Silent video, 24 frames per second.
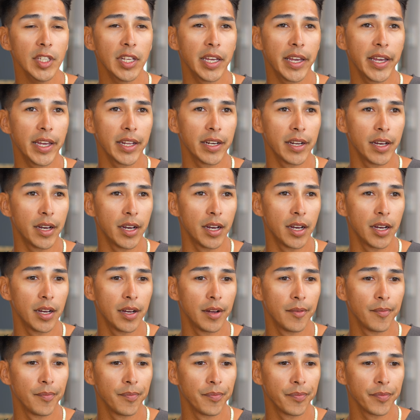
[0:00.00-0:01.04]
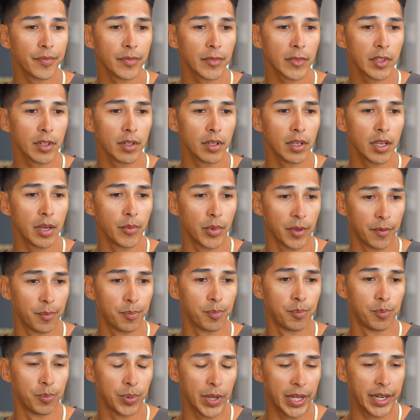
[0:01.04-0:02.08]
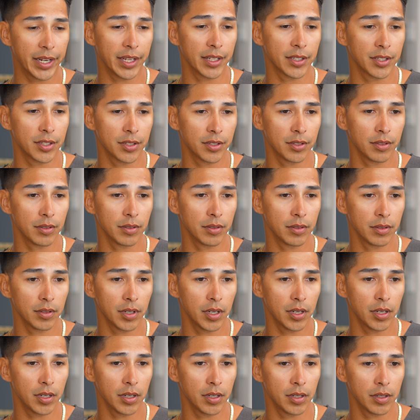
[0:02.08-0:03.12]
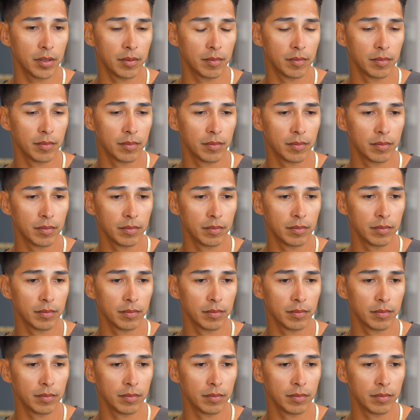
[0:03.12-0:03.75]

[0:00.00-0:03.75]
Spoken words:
And we played against 2